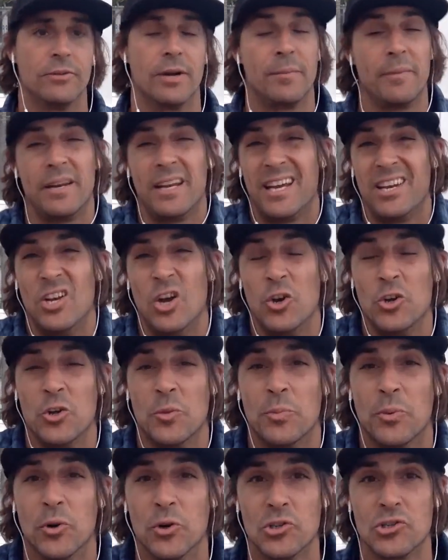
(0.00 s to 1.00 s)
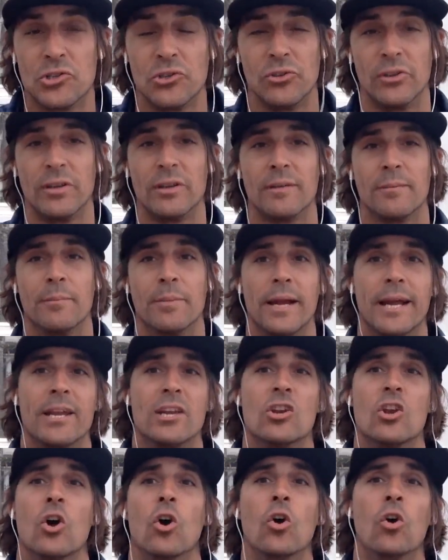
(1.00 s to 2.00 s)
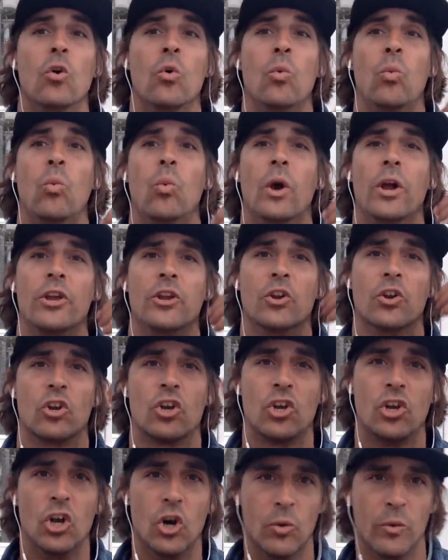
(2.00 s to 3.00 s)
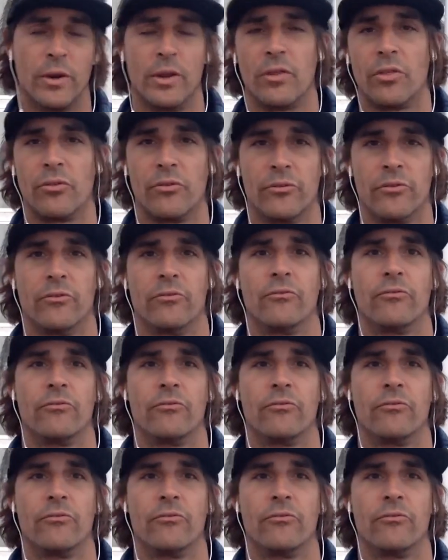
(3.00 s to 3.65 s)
I might not know you personally, but I know what you're going through.